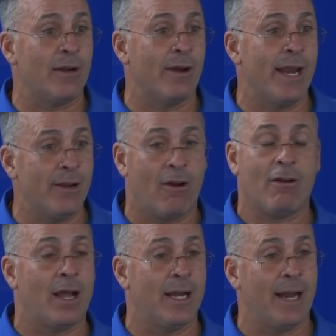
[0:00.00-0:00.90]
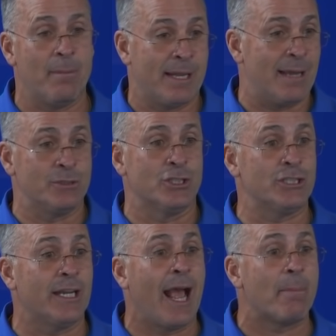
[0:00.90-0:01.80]
or eight yard line, and how many times do you
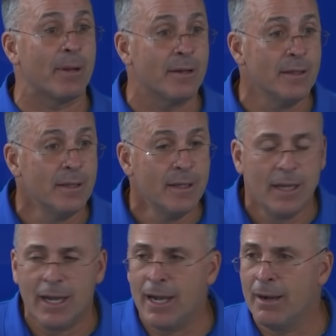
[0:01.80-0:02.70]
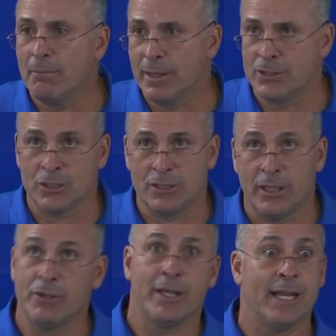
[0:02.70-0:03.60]
see it happen. Um, it's just
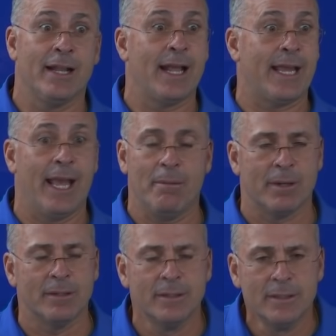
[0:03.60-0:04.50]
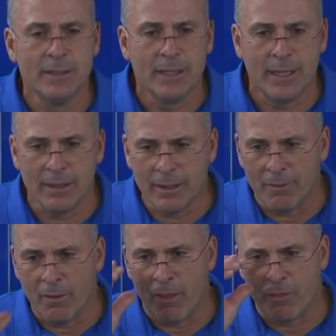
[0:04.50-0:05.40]
you know you get in that game and and,
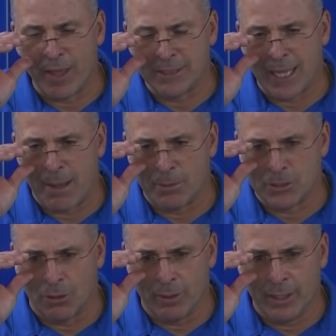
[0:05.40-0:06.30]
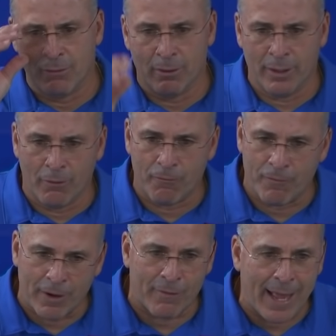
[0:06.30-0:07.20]
and, and things happen. So he'll he'll
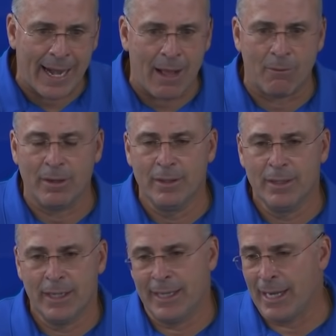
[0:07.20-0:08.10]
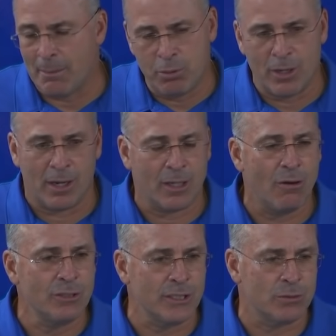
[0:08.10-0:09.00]
figure that out. And again, I put it on
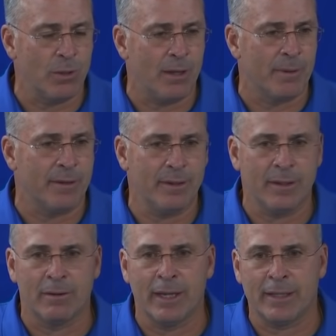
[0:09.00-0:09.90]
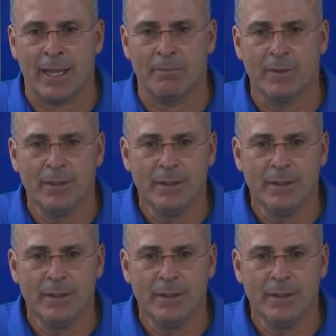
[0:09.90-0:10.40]
coaching as well. I mean, you know, anytime